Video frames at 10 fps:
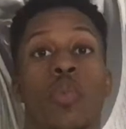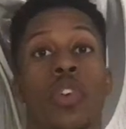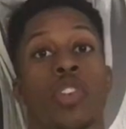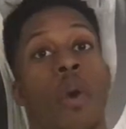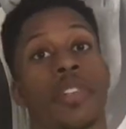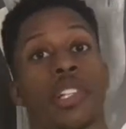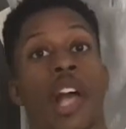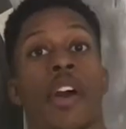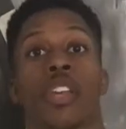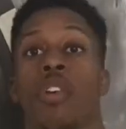where it's always
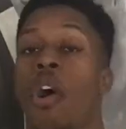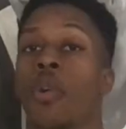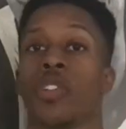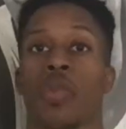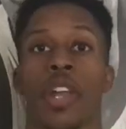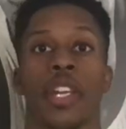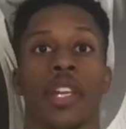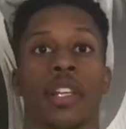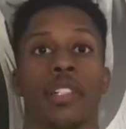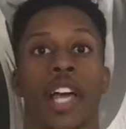cloudy or always
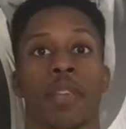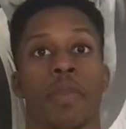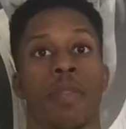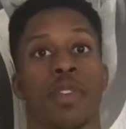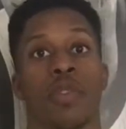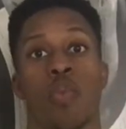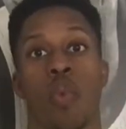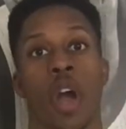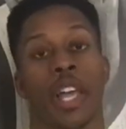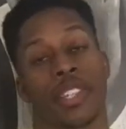raining, like maybe
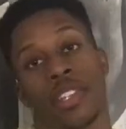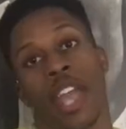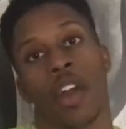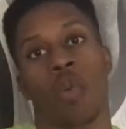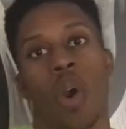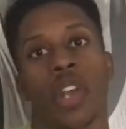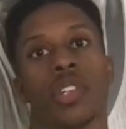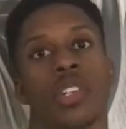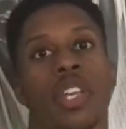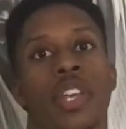like Seattle,
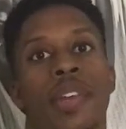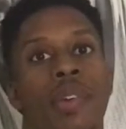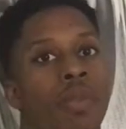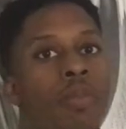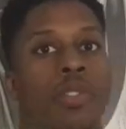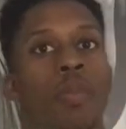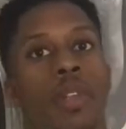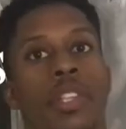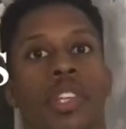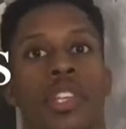Washington, or
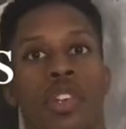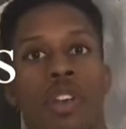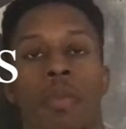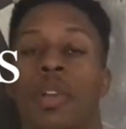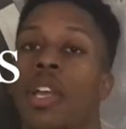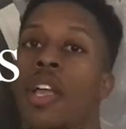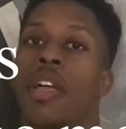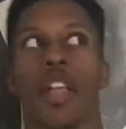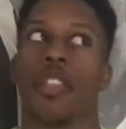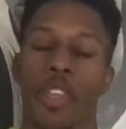someplace like Europe,
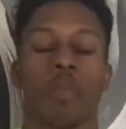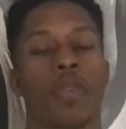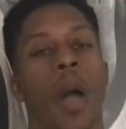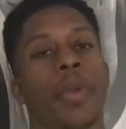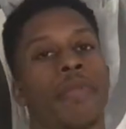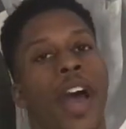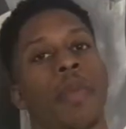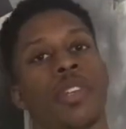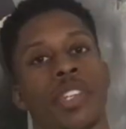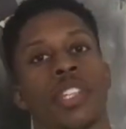then probably
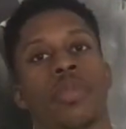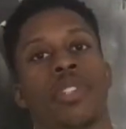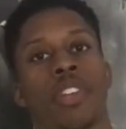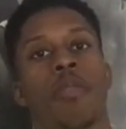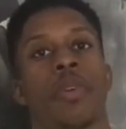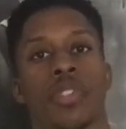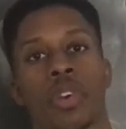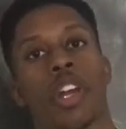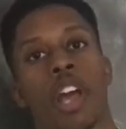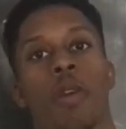vitamin D3 supplements are
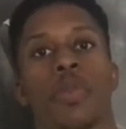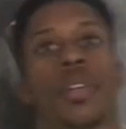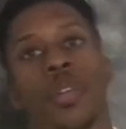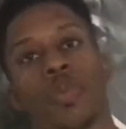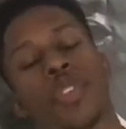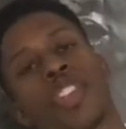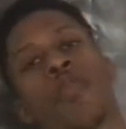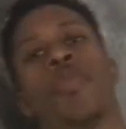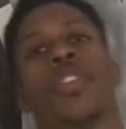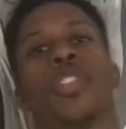going to help you. The
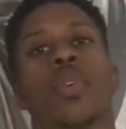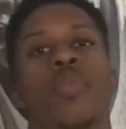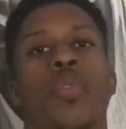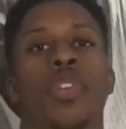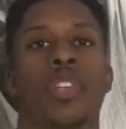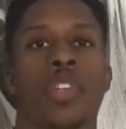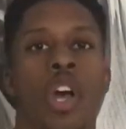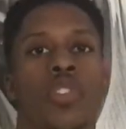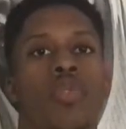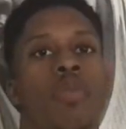supplement is good for
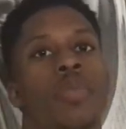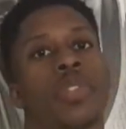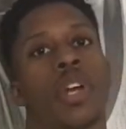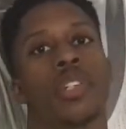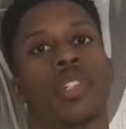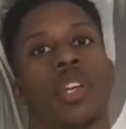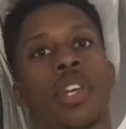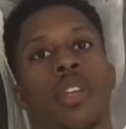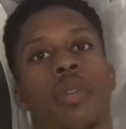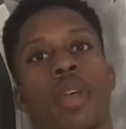testosterone
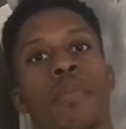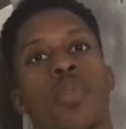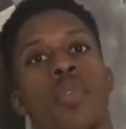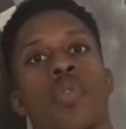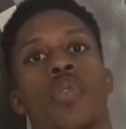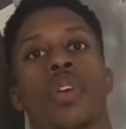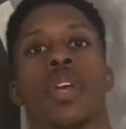production, mood,